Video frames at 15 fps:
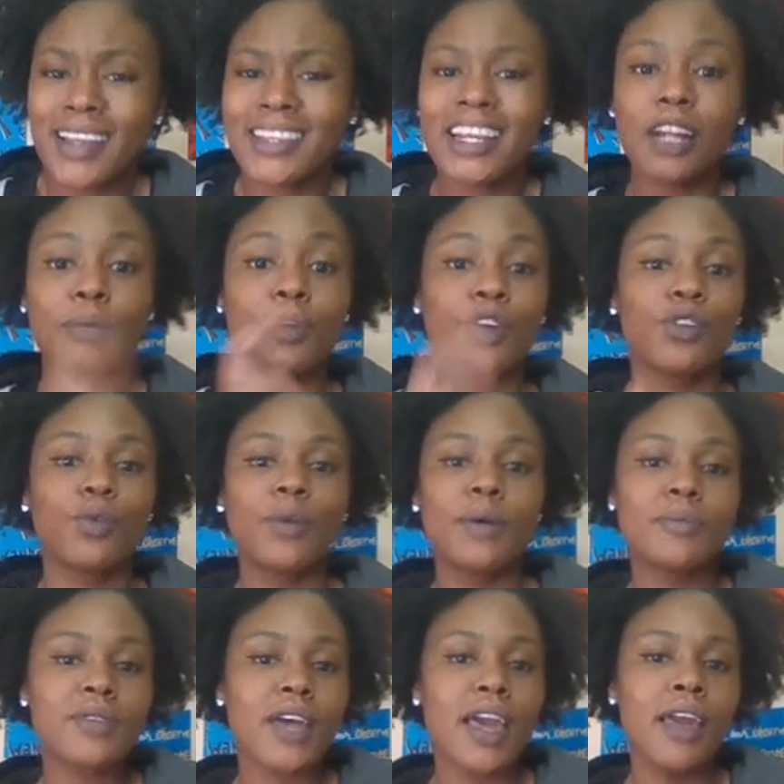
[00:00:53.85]
That'll be on the
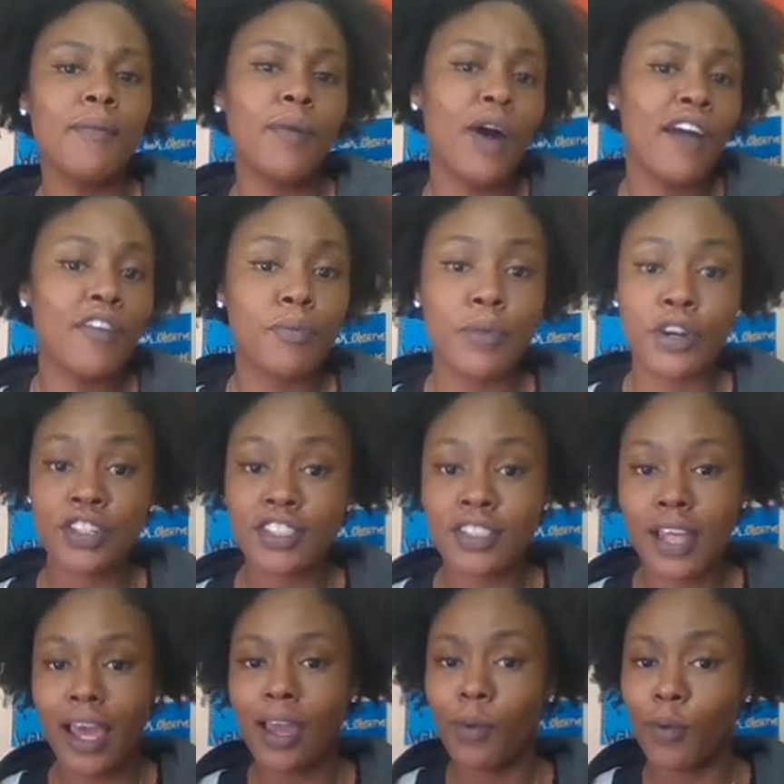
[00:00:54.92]
website. We'll have a merch site.